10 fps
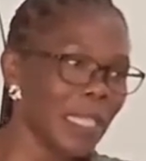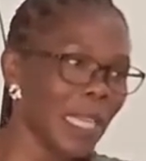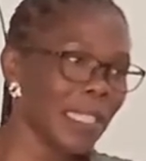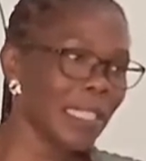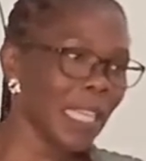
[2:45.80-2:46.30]

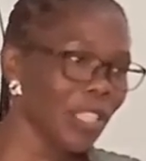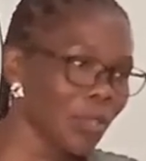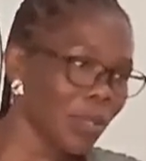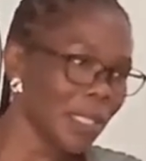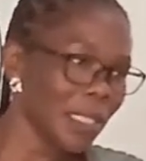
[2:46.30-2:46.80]

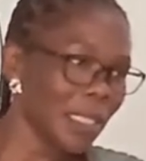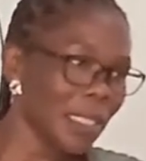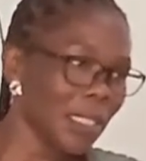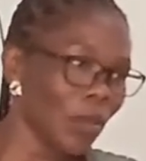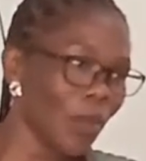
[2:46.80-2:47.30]
education
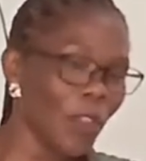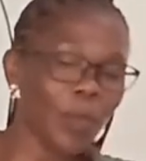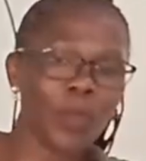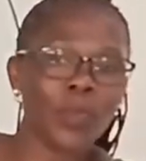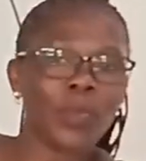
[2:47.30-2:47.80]
of
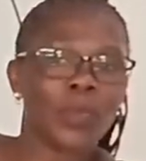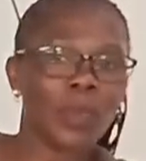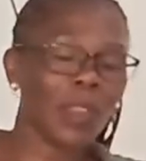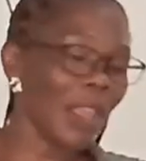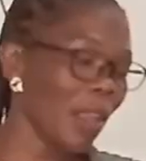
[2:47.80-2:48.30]
the
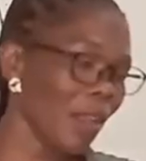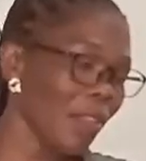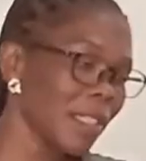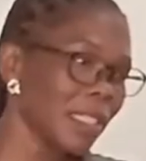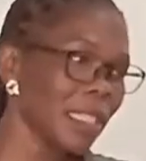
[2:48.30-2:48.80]
people, the
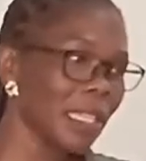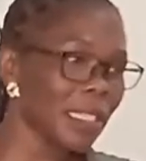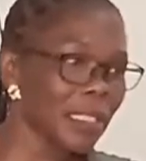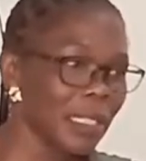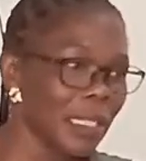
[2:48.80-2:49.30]
health
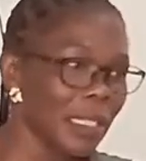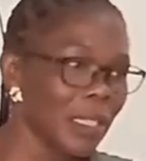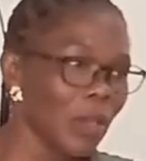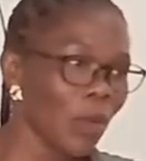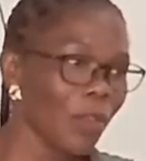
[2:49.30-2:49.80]
status
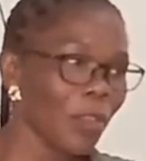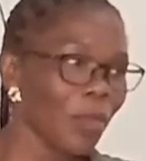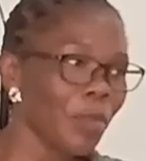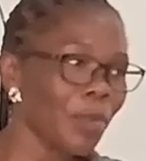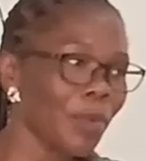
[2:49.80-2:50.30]
of the
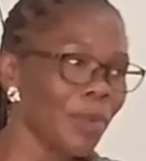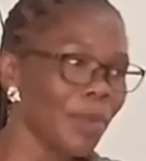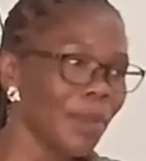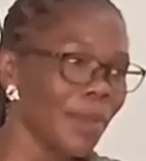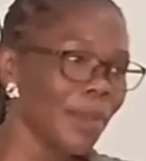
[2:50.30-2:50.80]
people.
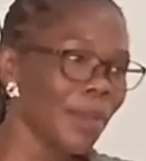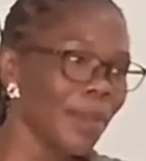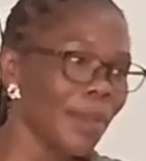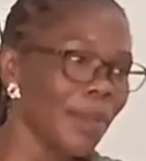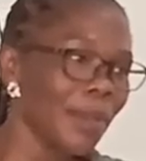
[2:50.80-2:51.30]

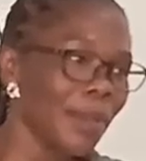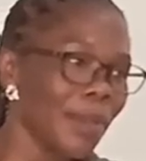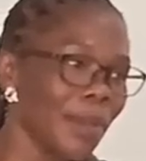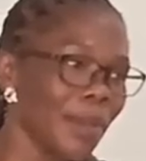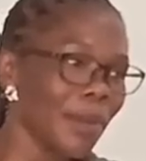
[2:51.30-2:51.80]

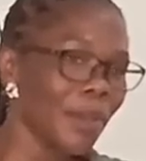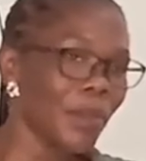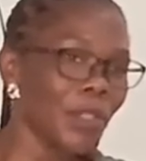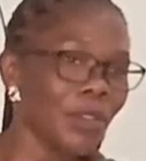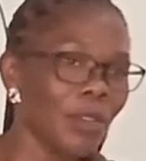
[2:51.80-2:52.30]

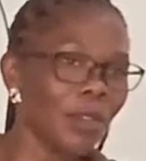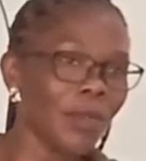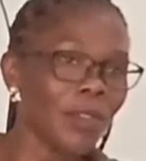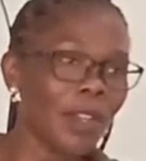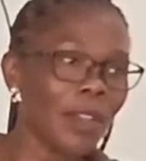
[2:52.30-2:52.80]
If we
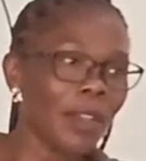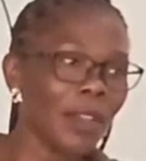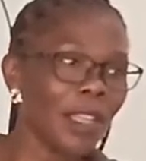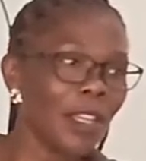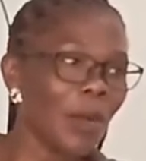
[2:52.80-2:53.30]
talk
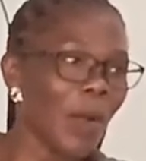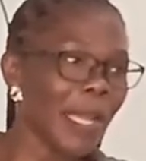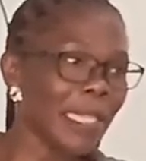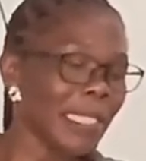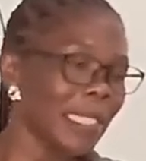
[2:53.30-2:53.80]
of
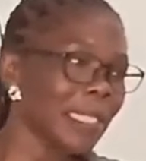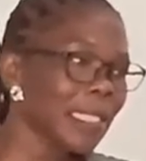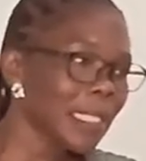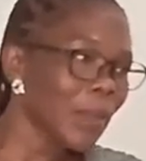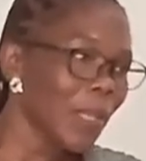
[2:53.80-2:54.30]

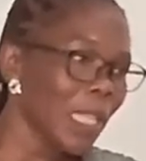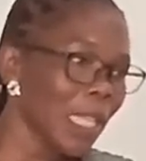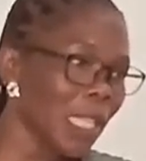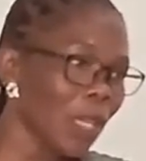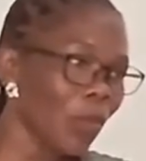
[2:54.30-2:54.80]
inequalities
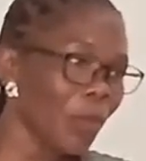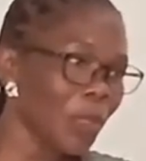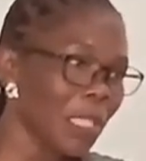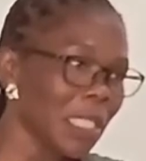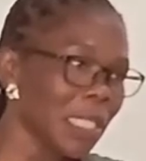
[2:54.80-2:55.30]
within the
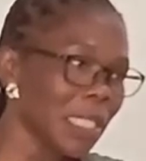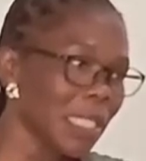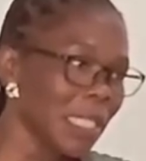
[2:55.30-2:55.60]
community,